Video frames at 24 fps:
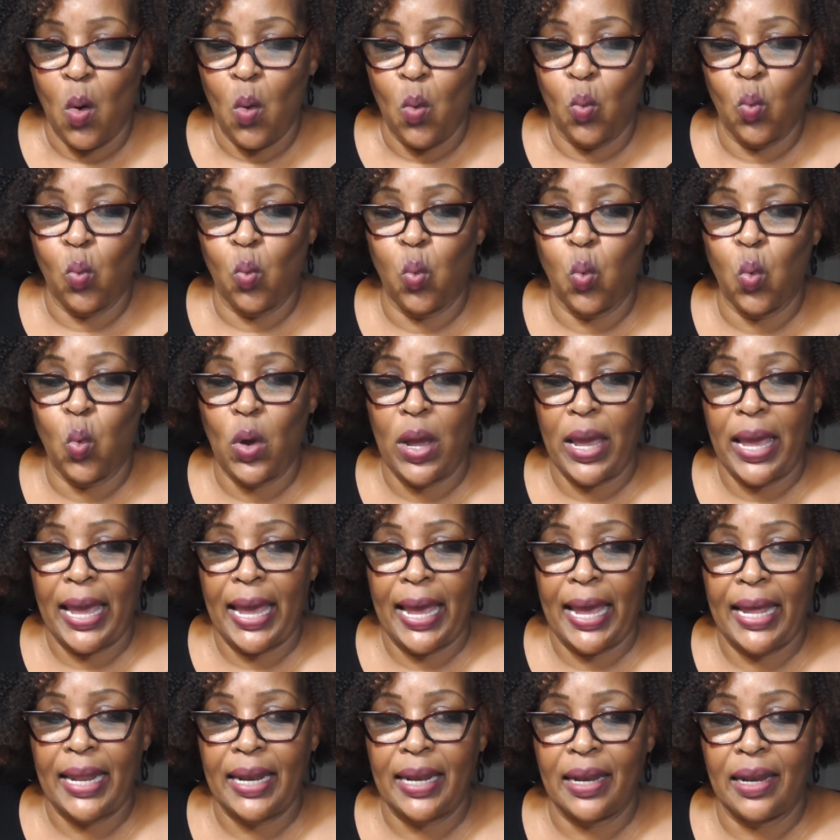
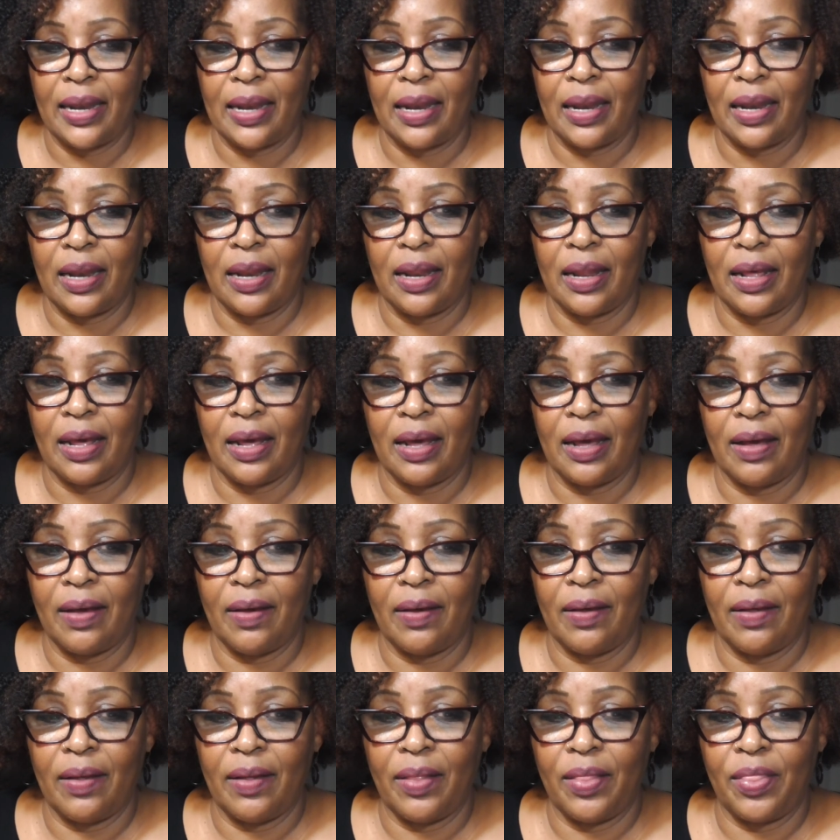when
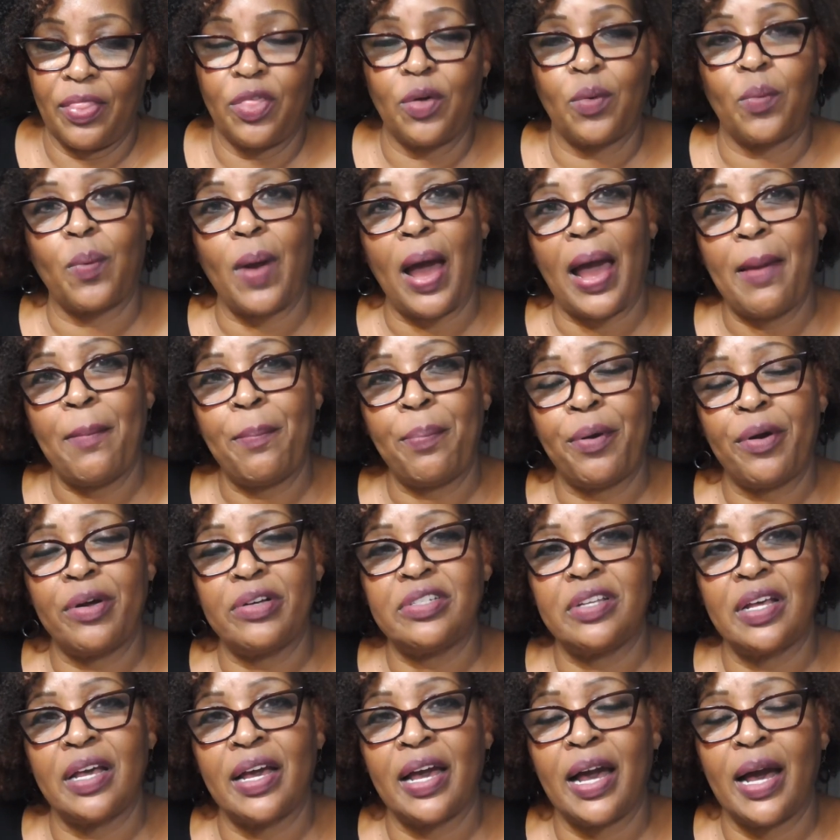the right
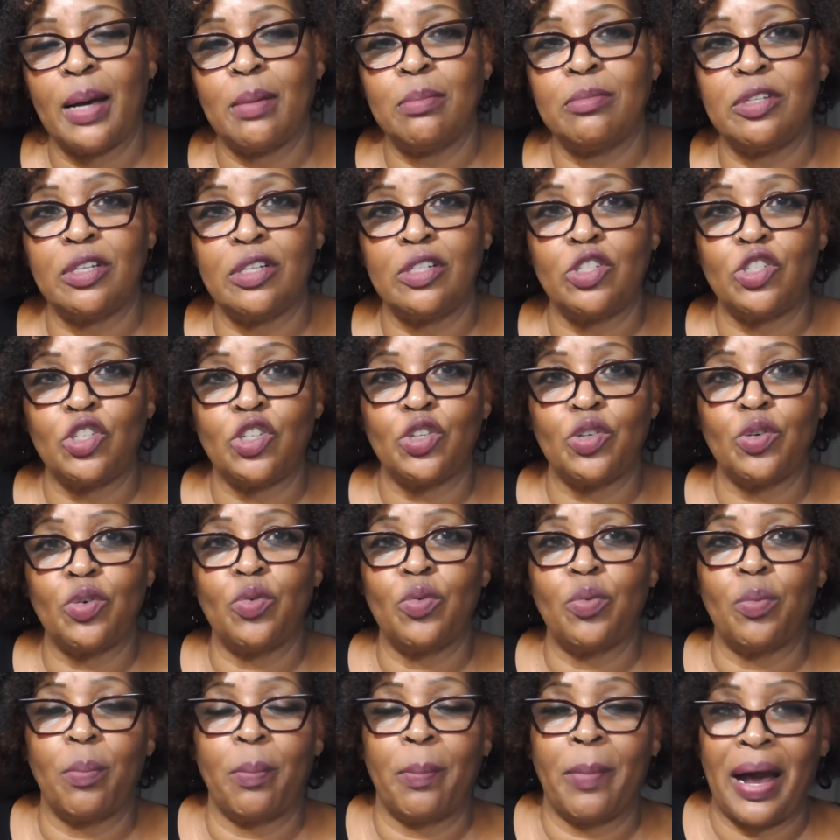person comes
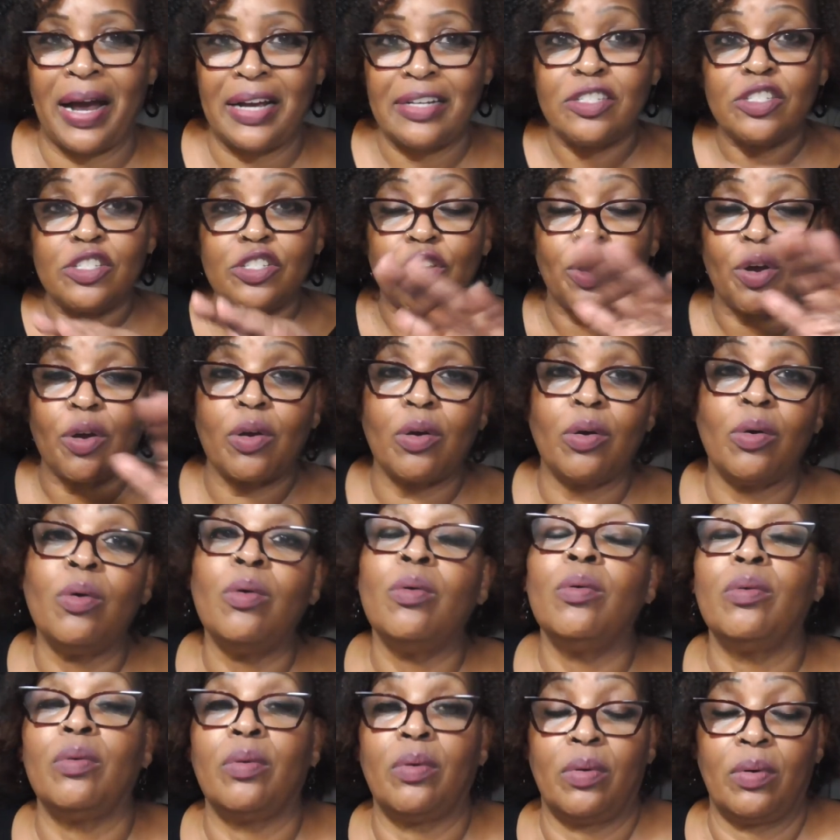into my
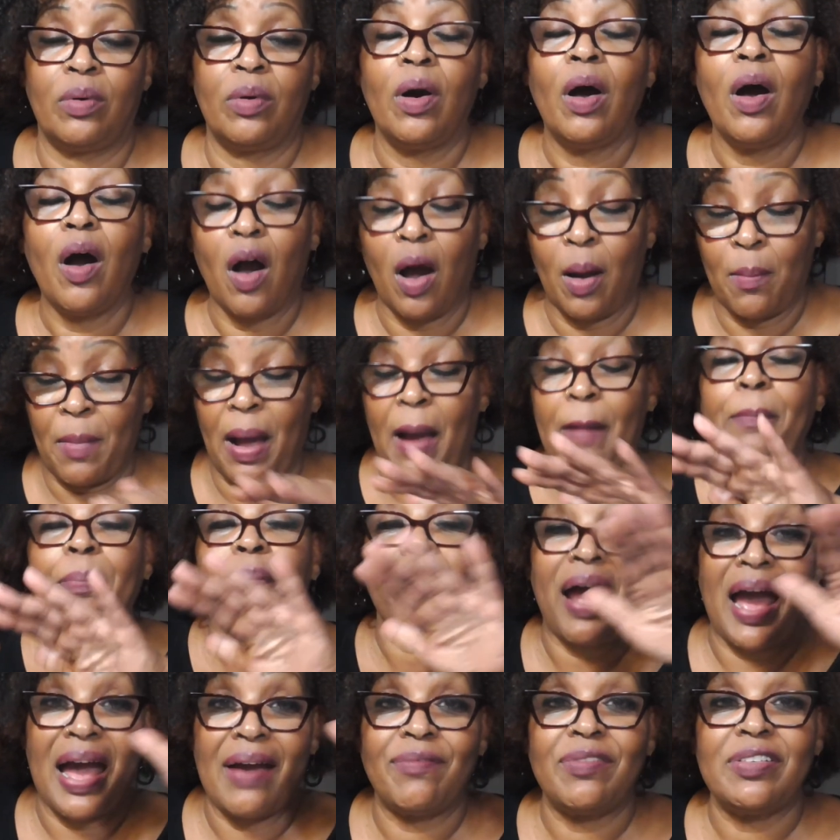circle or my
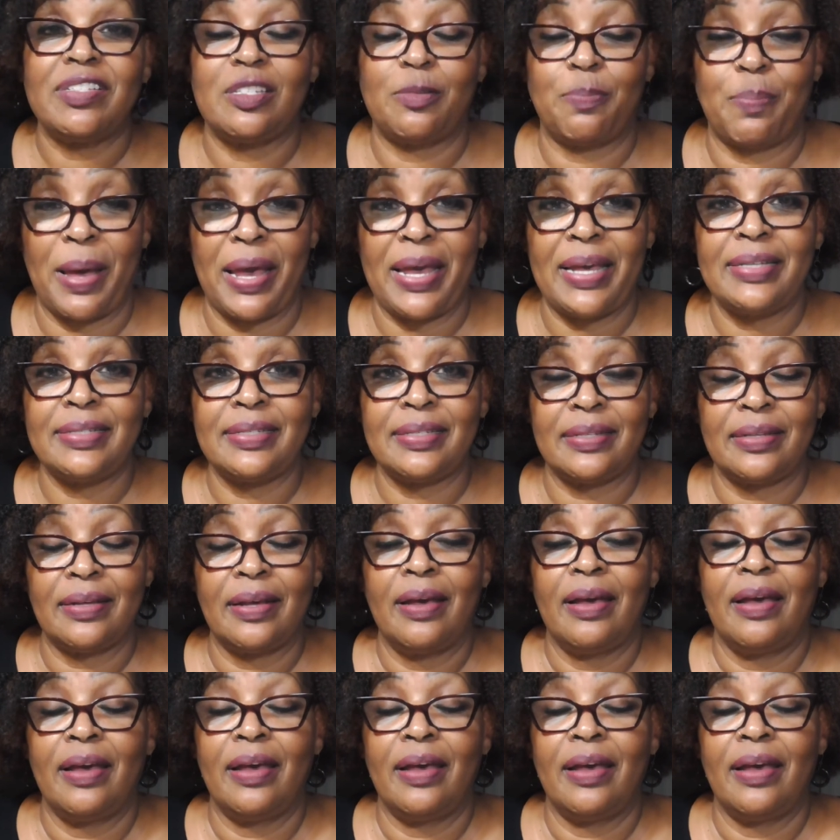private space,